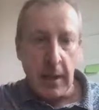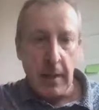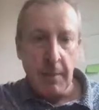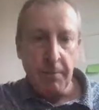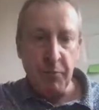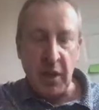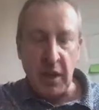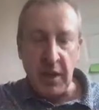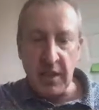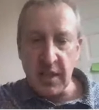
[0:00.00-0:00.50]

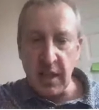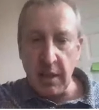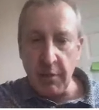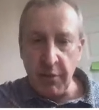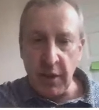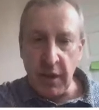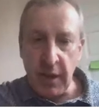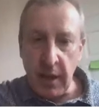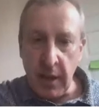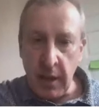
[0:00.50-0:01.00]
There is a
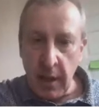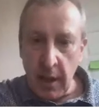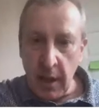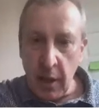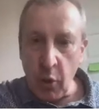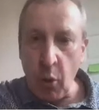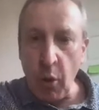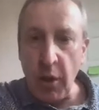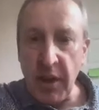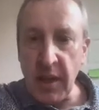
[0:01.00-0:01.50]
very
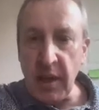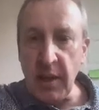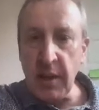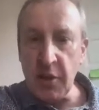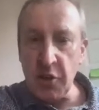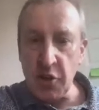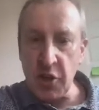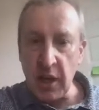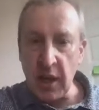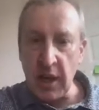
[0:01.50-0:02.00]
quick
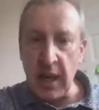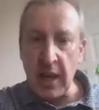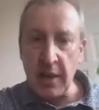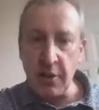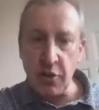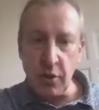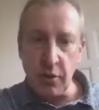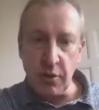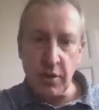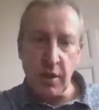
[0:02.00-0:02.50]
initial
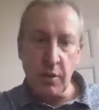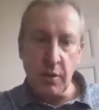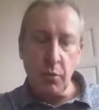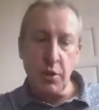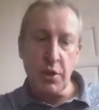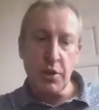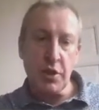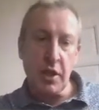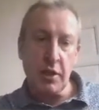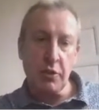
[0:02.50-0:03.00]
actions in
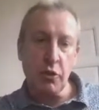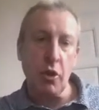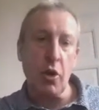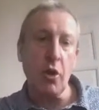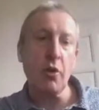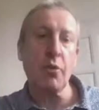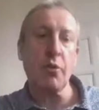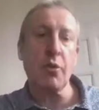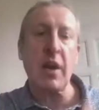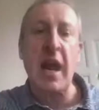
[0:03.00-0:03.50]
which the
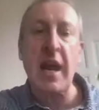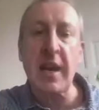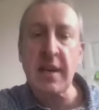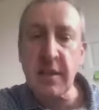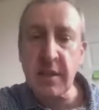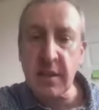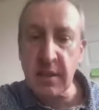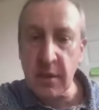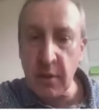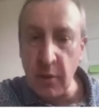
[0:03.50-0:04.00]
dog
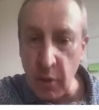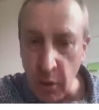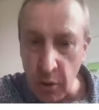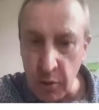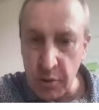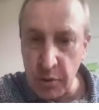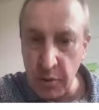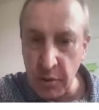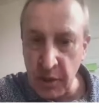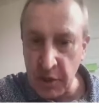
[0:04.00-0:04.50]
runs
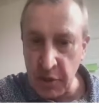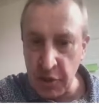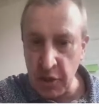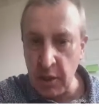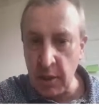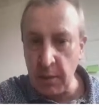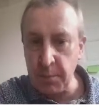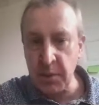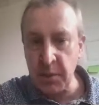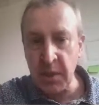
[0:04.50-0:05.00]
close to the
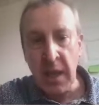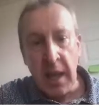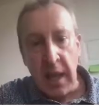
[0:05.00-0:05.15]
ships,